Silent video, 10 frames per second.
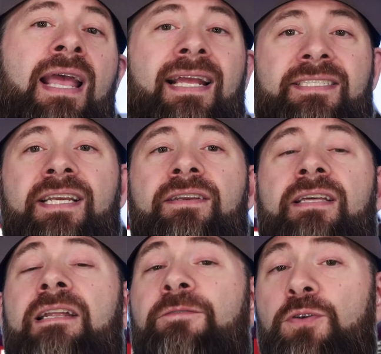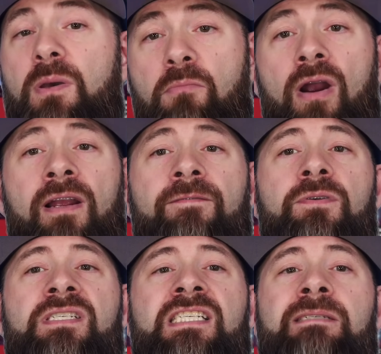and tell you that if you're in the market for
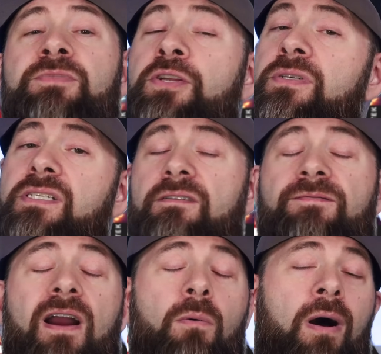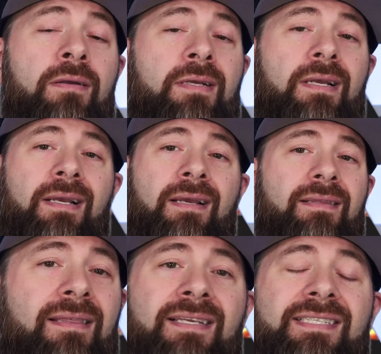a system to use as a firewall,
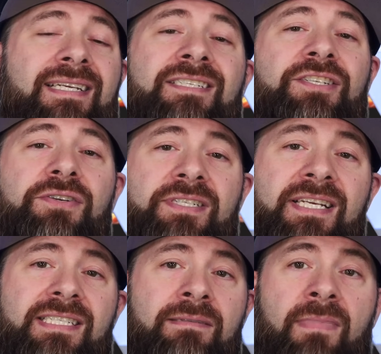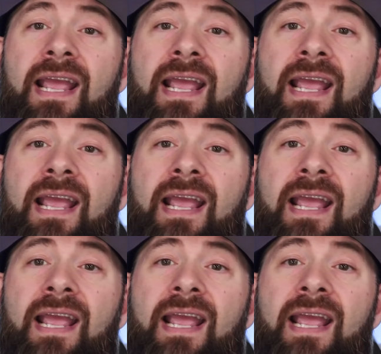then this isn't your system.